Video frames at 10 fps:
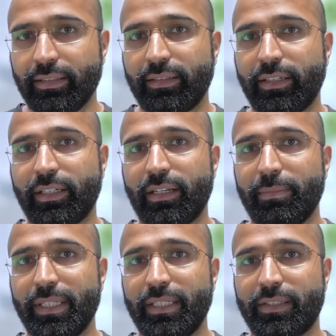there can
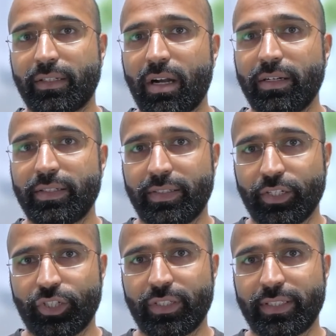be scar
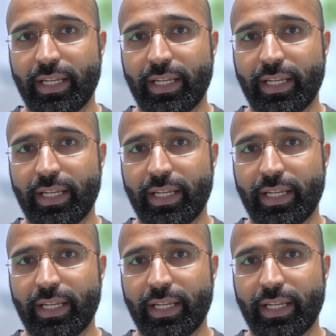incisions